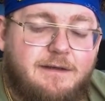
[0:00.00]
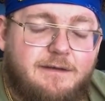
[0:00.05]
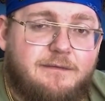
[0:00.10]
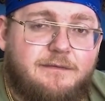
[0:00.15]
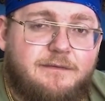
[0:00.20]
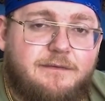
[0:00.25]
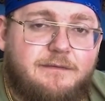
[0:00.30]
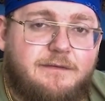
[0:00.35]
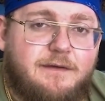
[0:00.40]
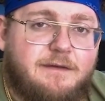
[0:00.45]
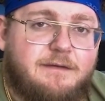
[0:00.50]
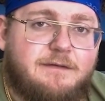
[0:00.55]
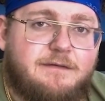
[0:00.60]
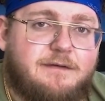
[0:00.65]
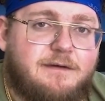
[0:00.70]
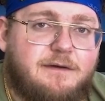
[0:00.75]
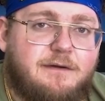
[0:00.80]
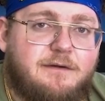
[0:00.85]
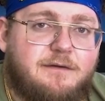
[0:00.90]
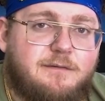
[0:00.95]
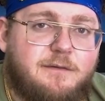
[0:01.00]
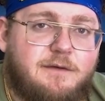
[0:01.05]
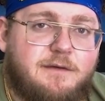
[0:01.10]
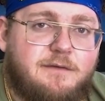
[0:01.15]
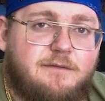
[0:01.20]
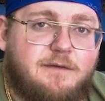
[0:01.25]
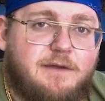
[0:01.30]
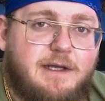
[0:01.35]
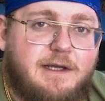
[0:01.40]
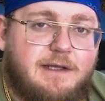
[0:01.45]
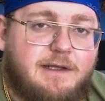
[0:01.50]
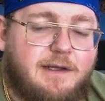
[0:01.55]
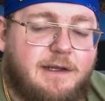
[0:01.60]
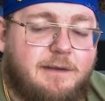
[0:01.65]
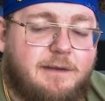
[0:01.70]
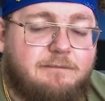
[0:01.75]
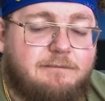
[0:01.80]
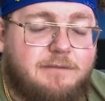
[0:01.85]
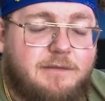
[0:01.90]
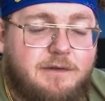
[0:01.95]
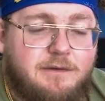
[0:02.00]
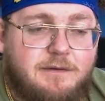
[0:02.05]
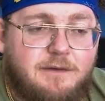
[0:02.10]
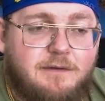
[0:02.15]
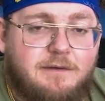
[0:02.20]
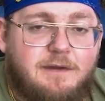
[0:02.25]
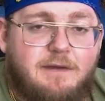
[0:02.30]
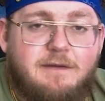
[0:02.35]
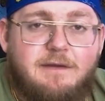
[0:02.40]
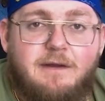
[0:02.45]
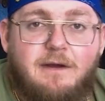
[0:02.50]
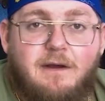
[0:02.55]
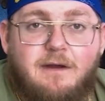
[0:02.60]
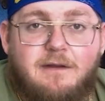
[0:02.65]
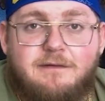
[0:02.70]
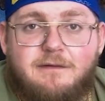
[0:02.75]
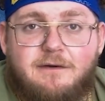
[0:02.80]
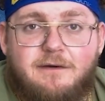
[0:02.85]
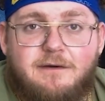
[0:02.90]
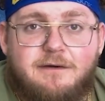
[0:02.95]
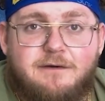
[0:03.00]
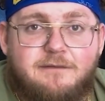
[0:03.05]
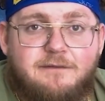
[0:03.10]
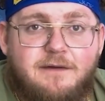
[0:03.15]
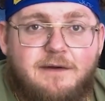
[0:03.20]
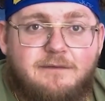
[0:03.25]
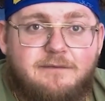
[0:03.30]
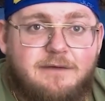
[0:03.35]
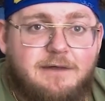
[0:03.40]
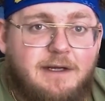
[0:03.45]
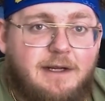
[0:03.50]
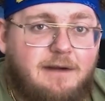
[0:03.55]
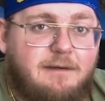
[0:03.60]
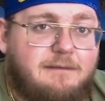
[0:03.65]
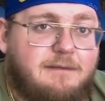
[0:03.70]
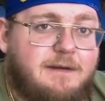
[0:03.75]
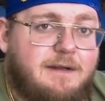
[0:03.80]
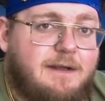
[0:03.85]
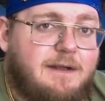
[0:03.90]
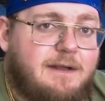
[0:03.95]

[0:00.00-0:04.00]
If you felt discouraged with your VA claim, do know that the odds are in your favor now.